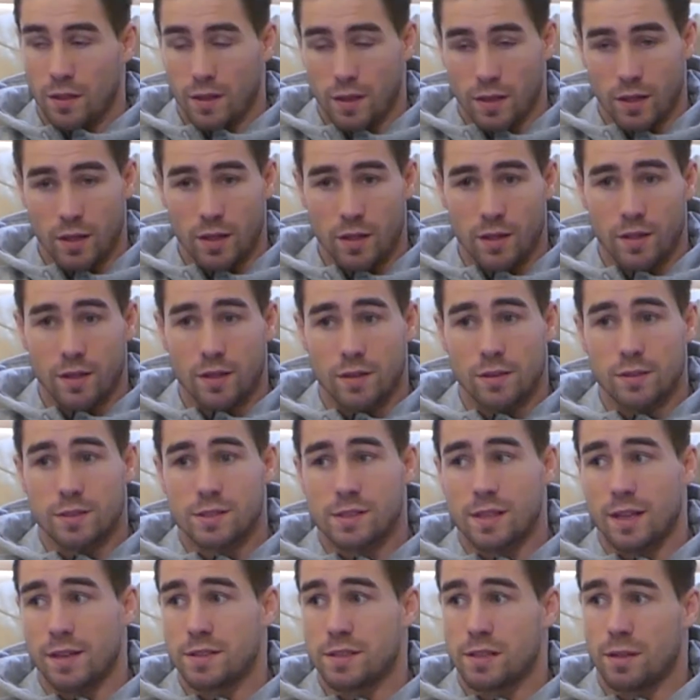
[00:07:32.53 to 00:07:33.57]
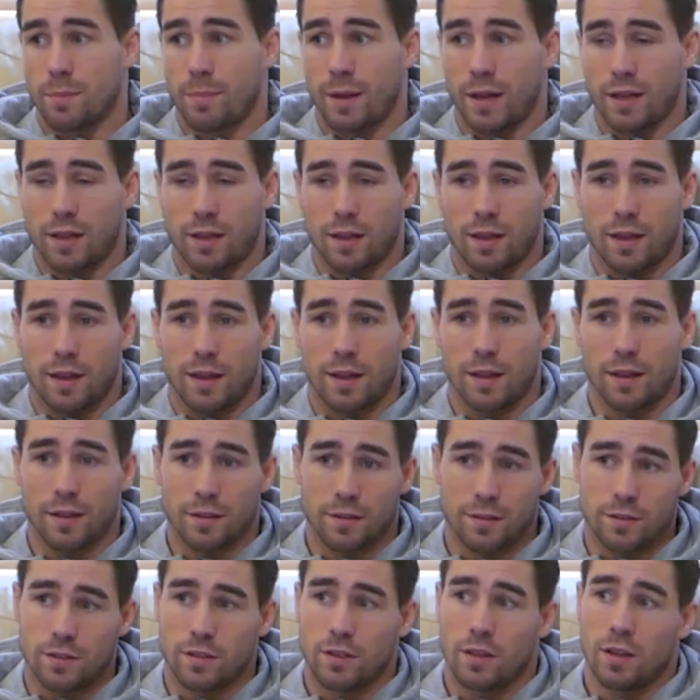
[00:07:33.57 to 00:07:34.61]
it stays in the back of your head,
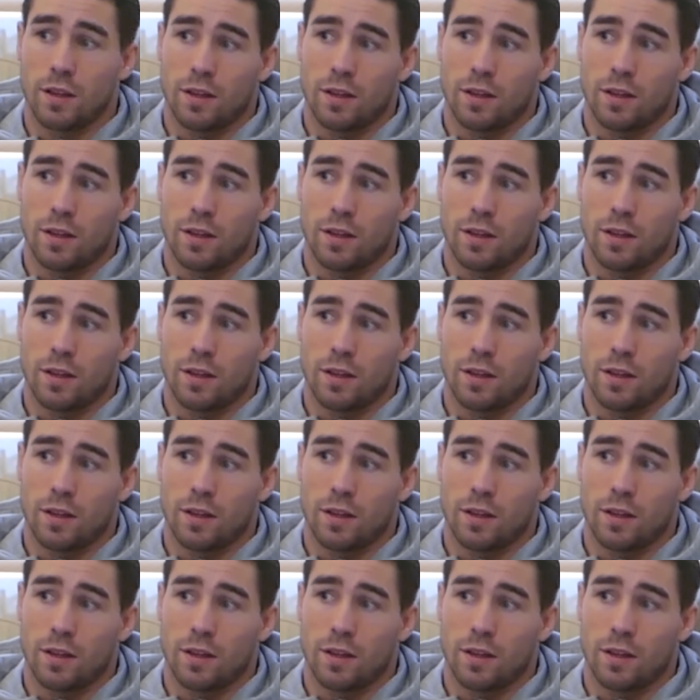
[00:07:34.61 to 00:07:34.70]
and